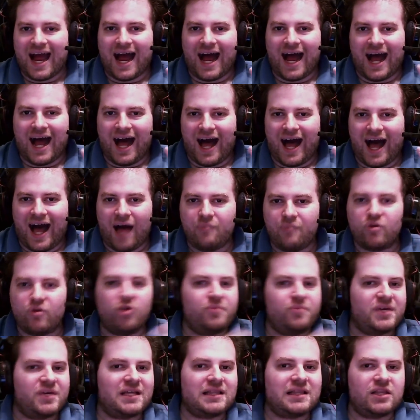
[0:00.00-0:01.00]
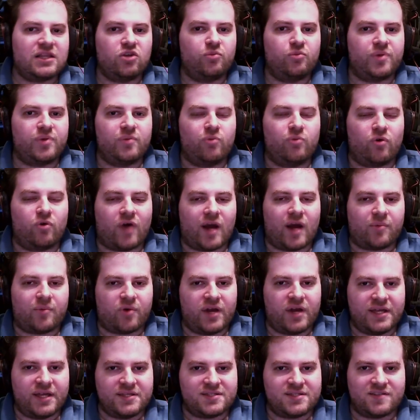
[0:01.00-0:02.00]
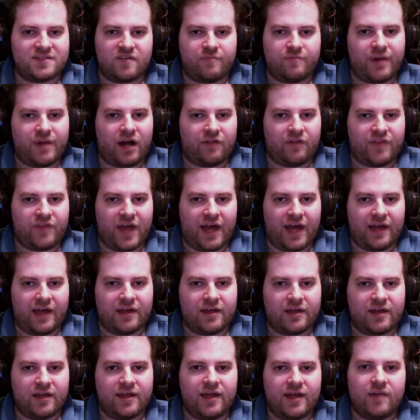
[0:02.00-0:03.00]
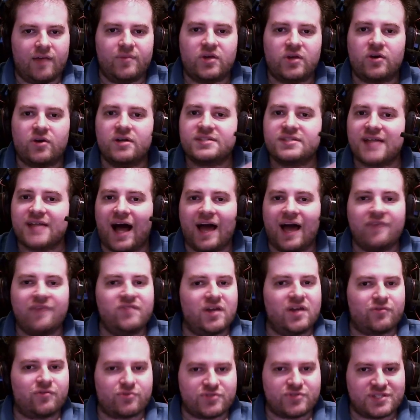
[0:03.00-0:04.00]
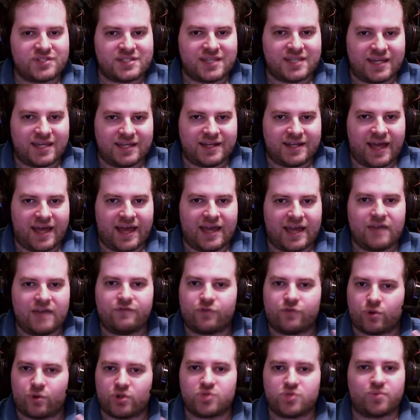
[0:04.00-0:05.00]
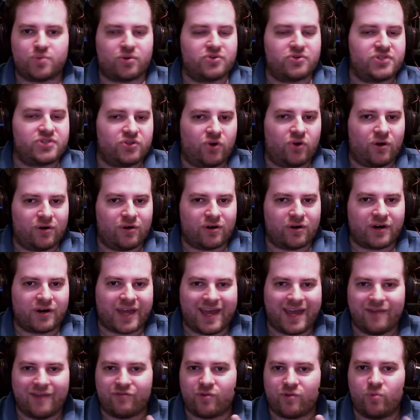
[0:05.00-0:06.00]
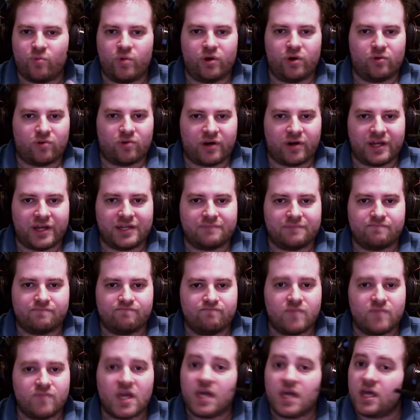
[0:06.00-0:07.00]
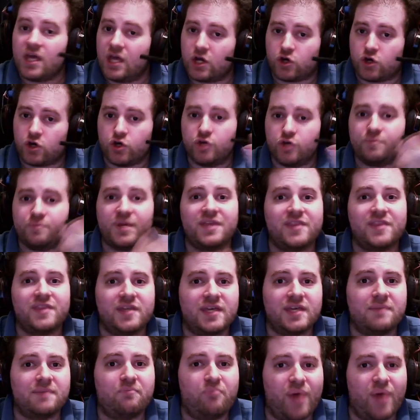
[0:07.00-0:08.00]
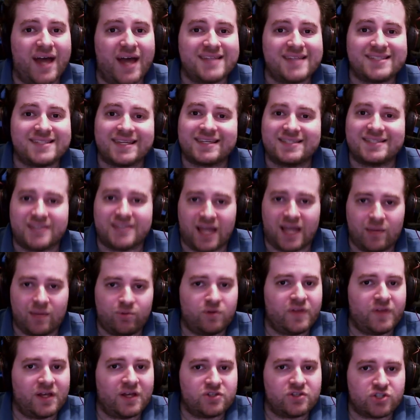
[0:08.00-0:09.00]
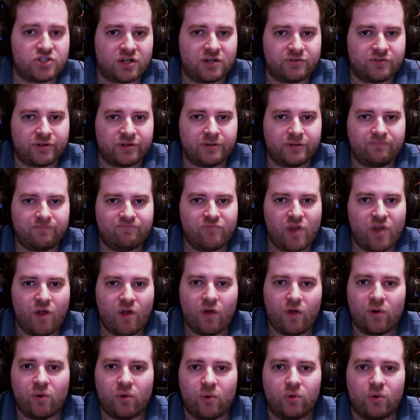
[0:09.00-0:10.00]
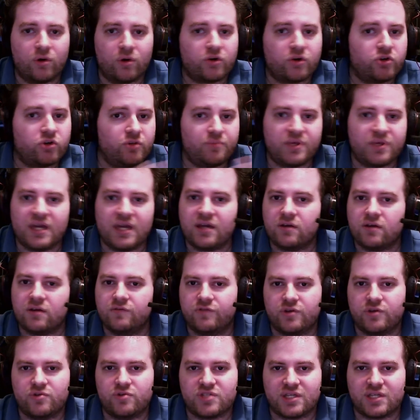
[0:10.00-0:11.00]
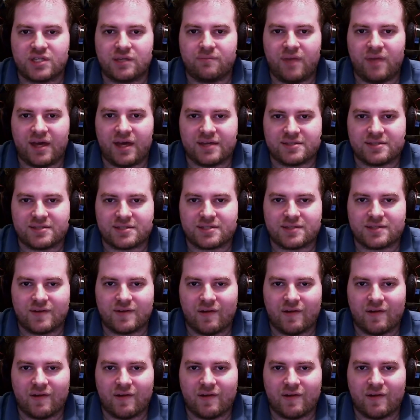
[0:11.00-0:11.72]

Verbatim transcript: I'm going to be a little bit more apprehensive about that, because I've never seen a first-person horror game from Will Wright. It could be the best example of that genre, or it could be a confusing mess.